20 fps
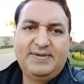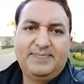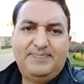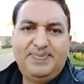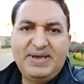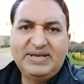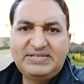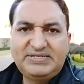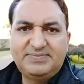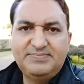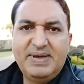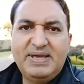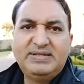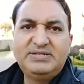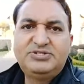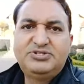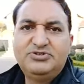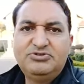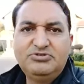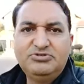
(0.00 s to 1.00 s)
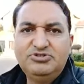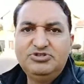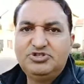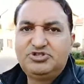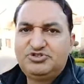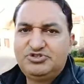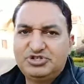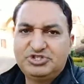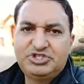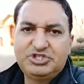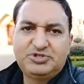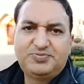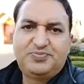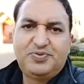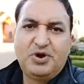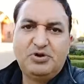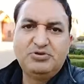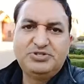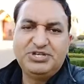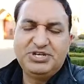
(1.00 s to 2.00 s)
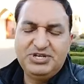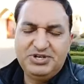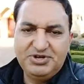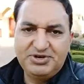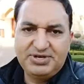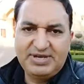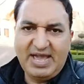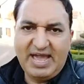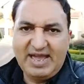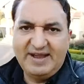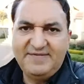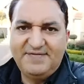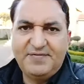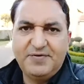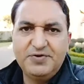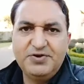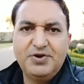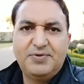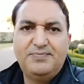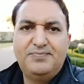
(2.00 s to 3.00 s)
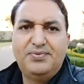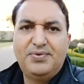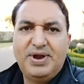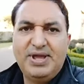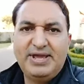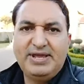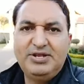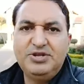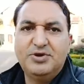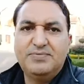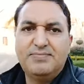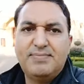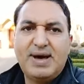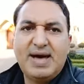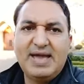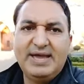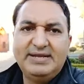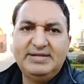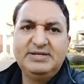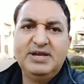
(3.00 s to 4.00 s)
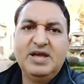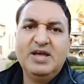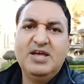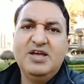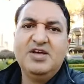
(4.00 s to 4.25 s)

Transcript: the best mental nutritious protein you can for your brain, your mind.